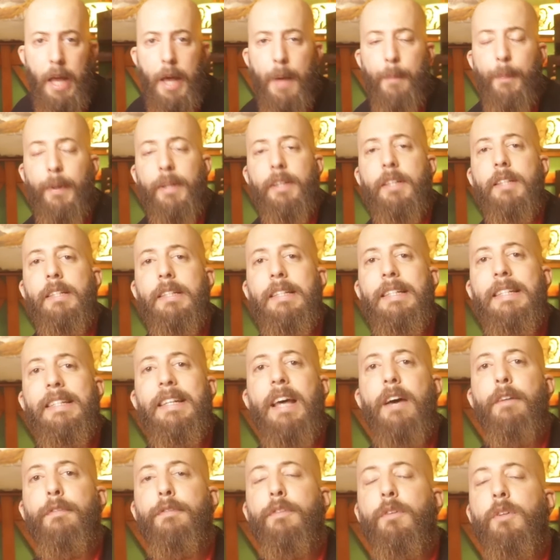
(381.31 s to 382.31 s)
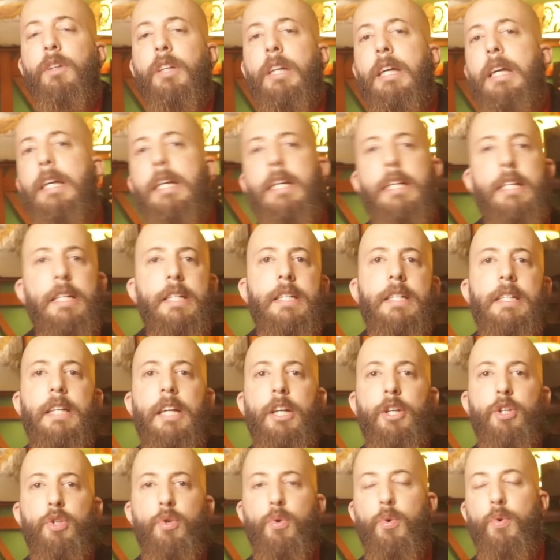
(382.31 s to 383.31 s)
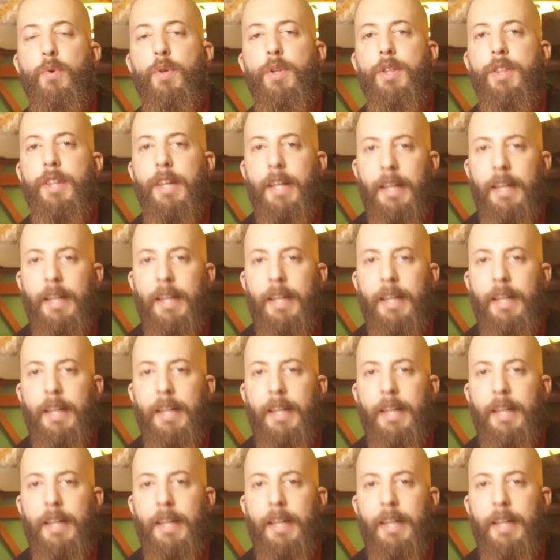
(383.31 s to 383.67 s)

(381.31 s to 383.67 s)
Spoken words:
But the devil is, in truth,